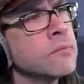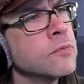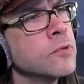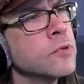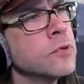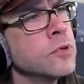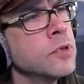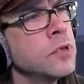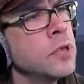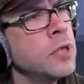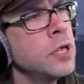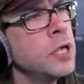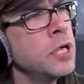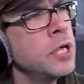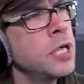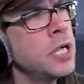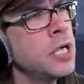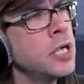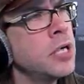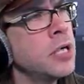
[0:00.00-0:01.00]

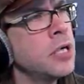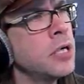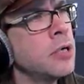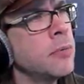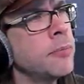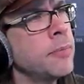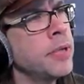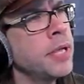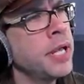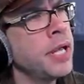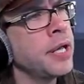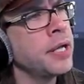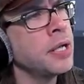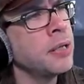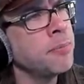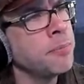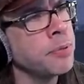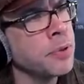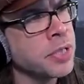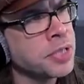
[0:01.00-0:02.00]
Whoa, man,
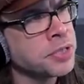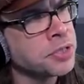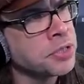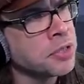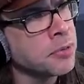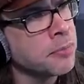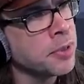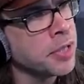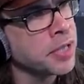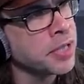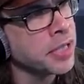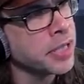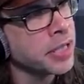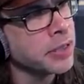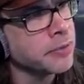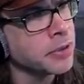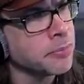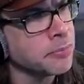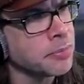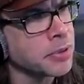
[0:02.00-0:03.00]
I'm pretty sure my guy
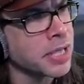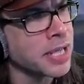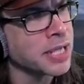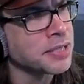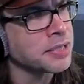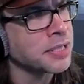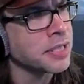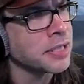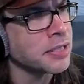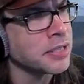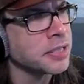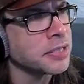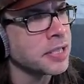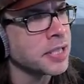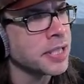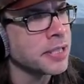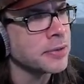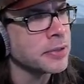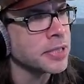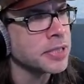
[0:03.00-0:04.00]
would have blacked out on
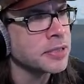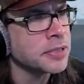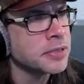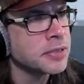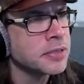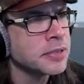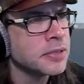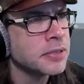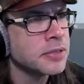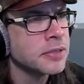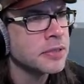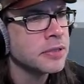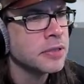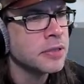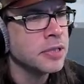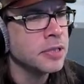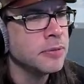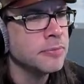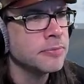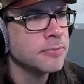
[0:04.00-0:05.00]
that one.
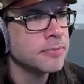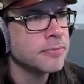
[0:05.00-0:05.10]
Oh!